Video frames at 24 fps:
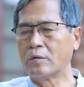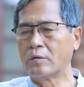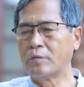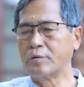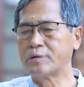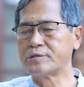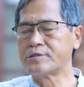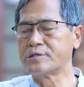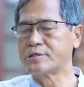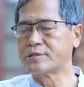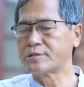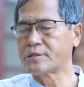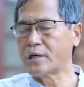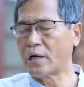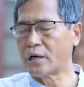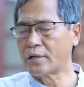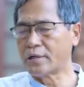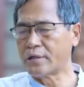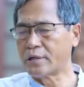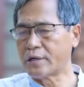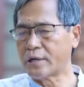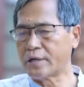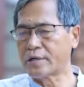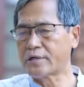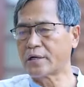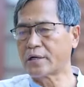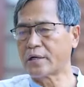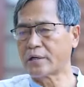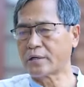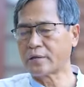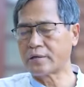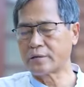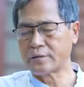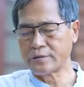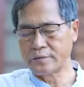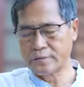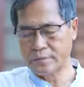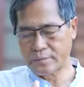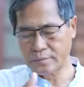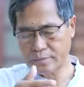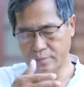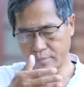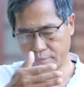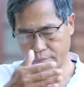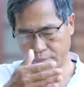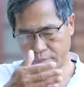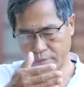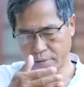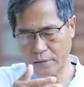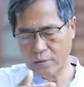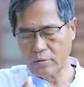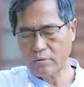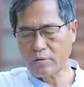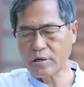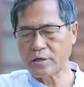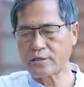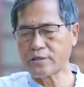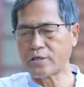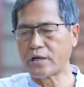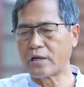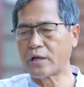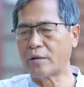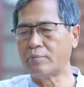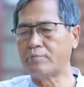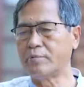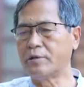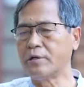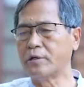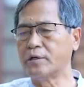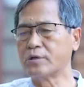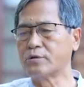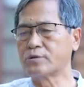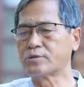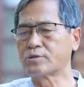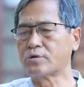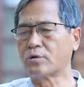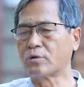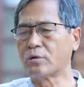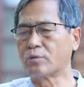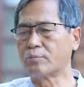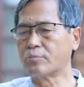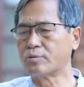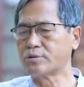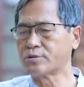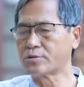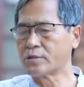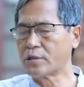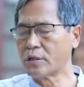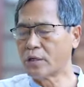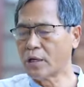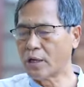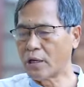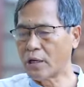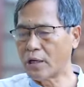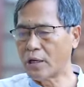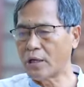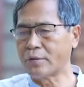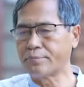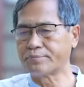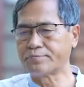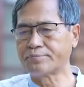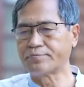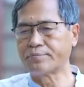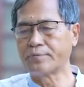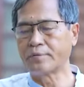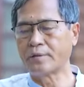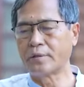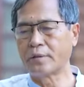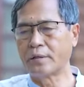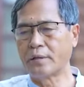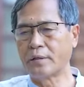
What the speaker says: which is under attack, is allocation have been reduced to almost half.